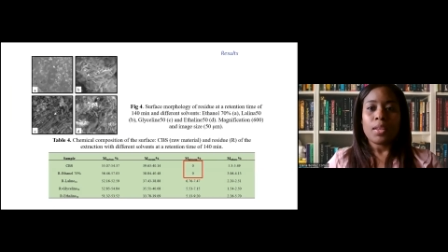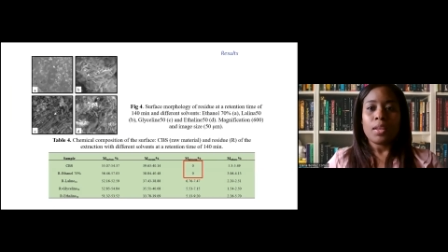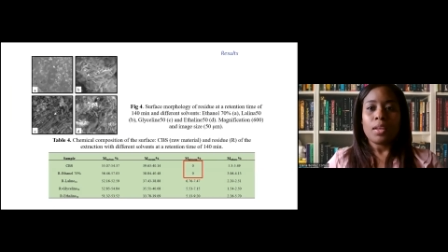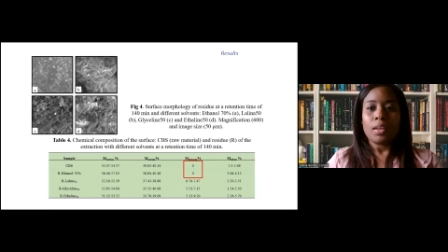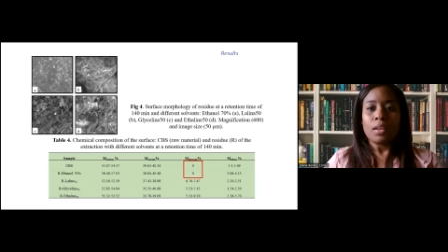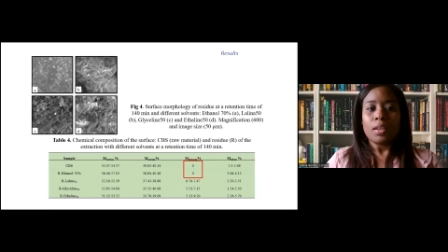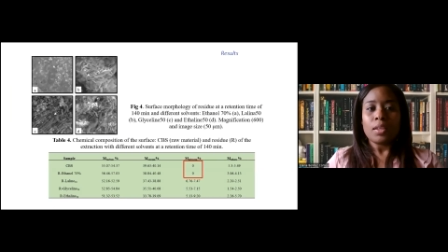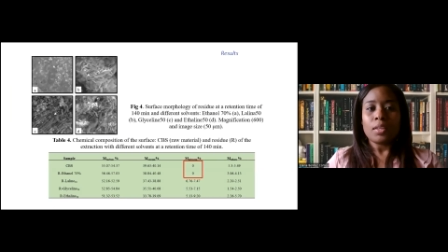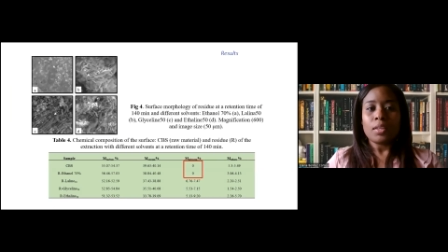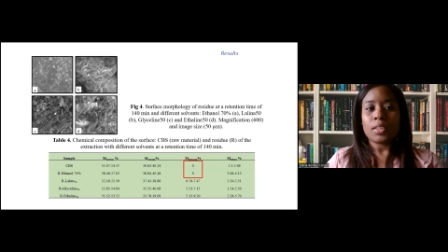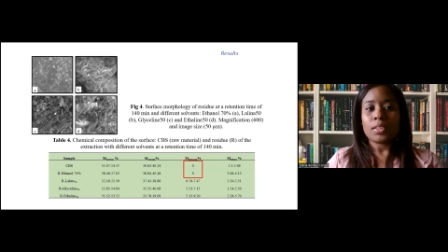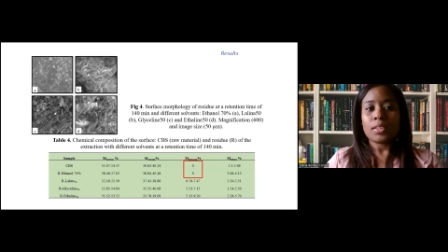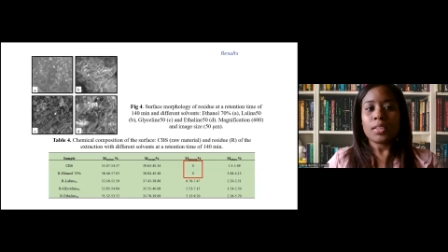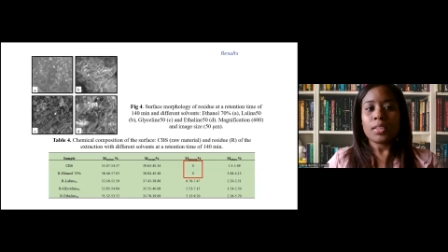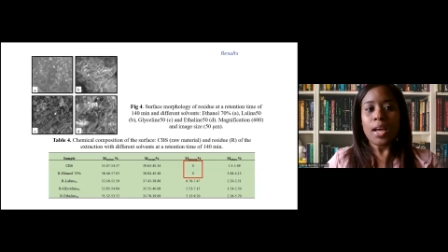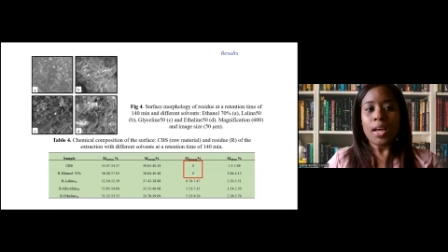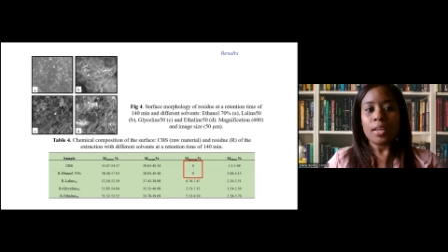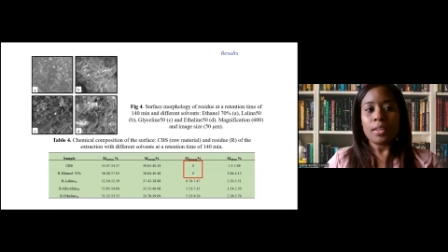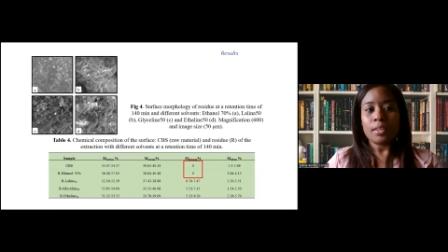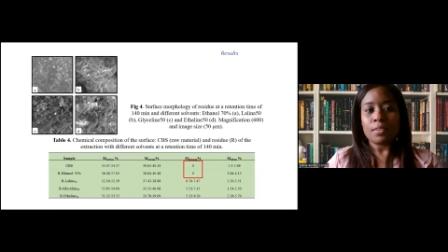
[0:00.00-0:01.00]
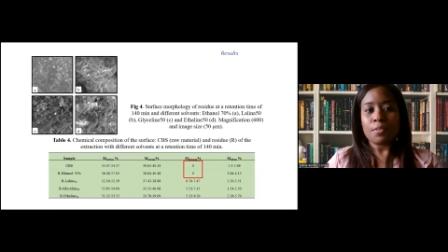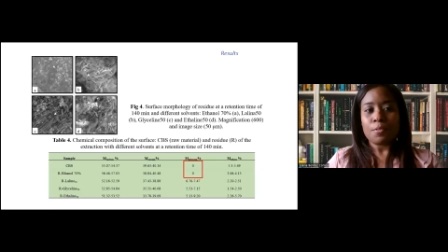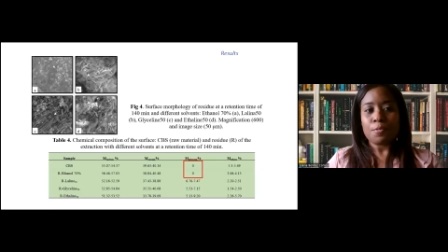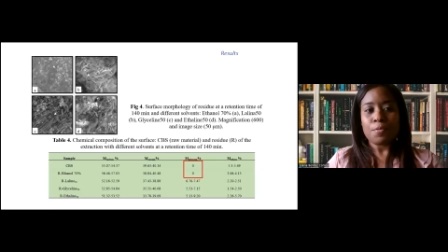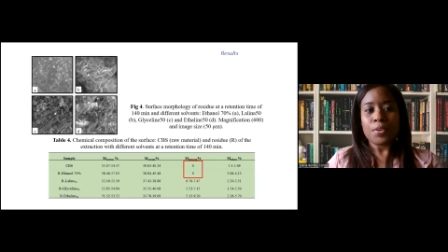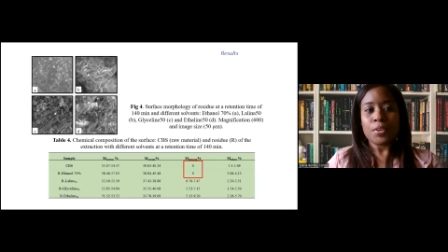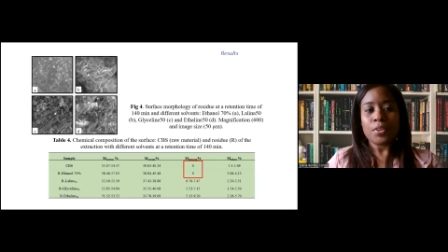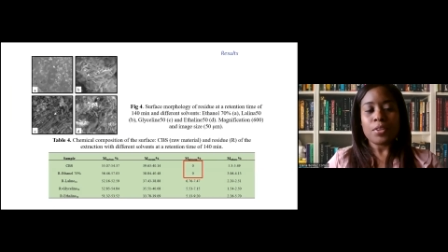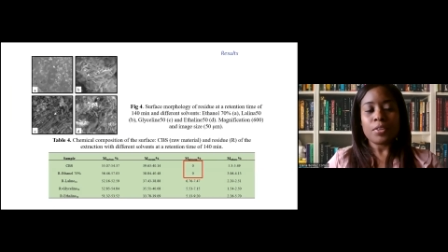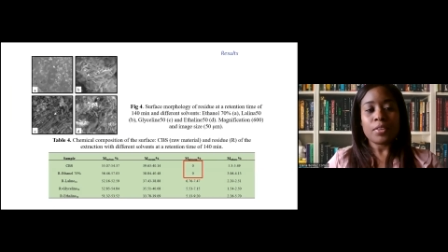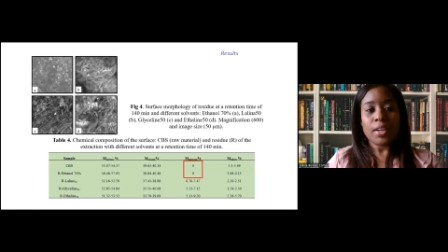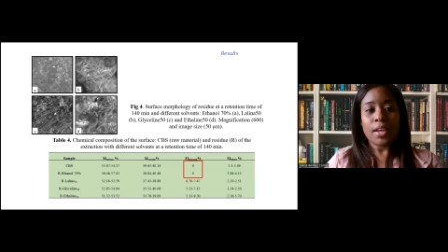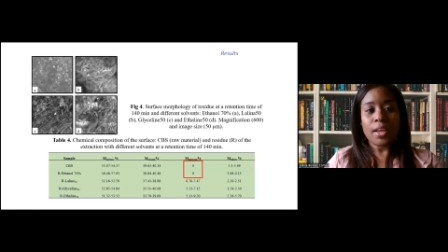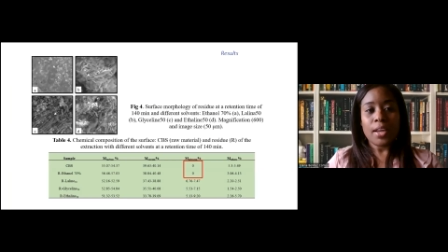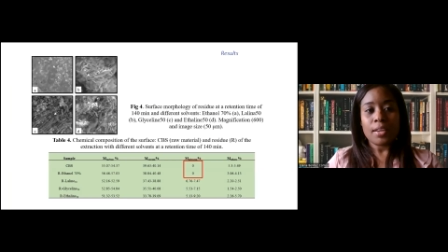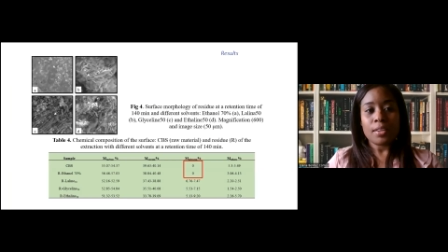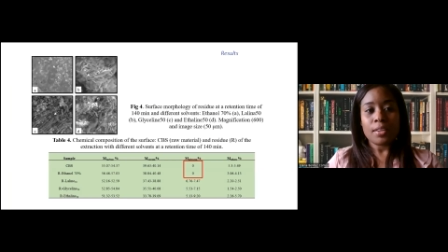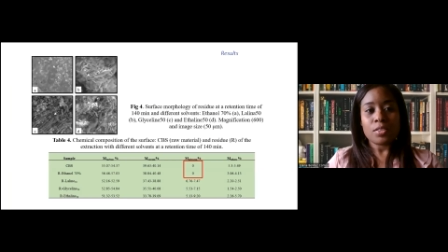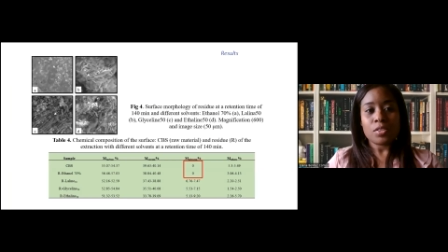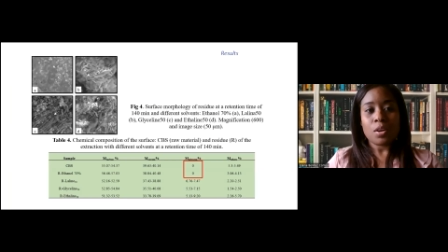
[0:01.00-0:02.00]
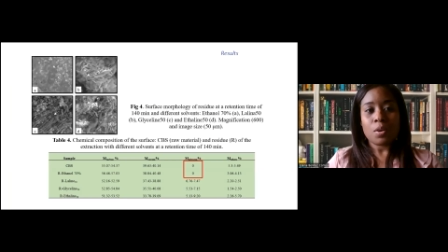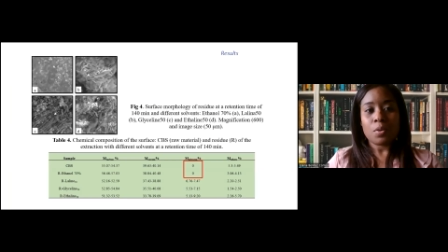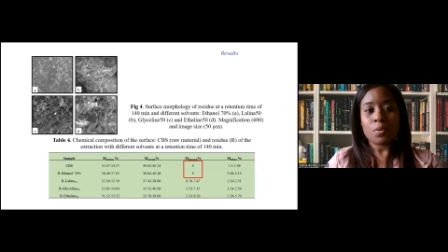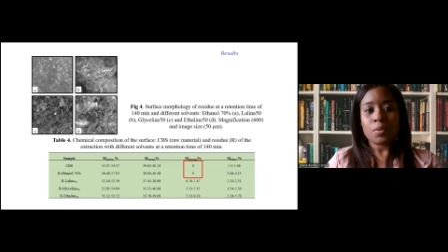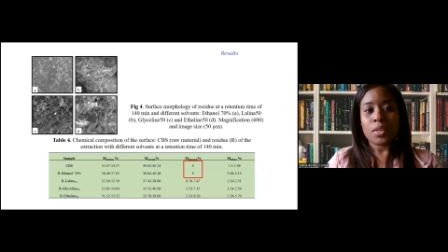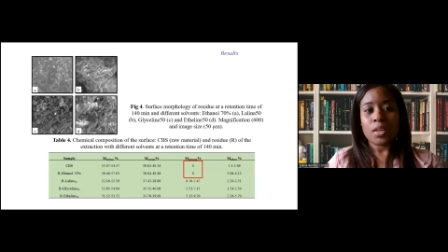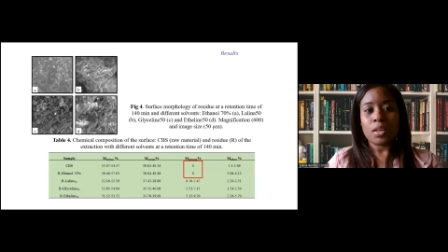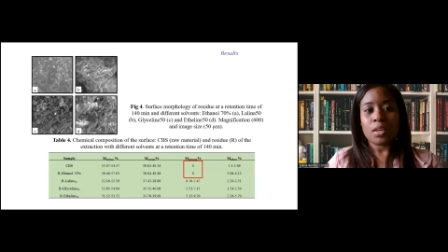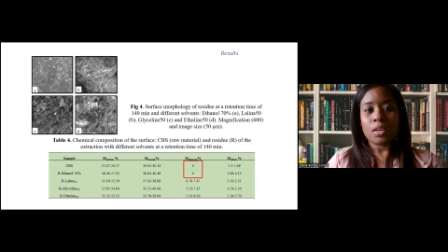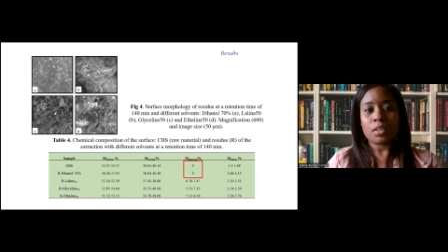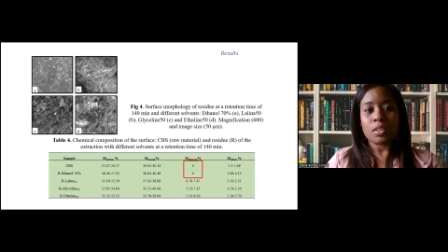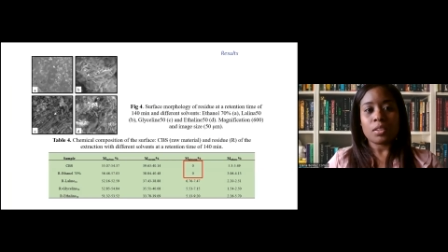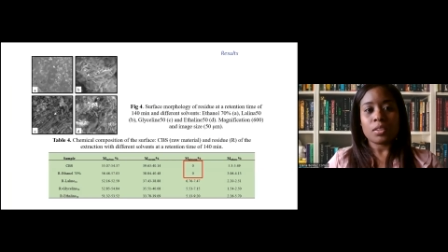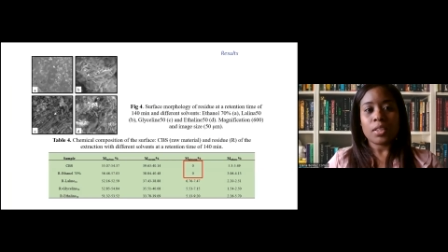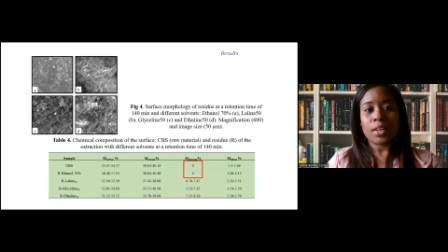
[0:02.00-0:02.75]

In the slide, figure A shows the,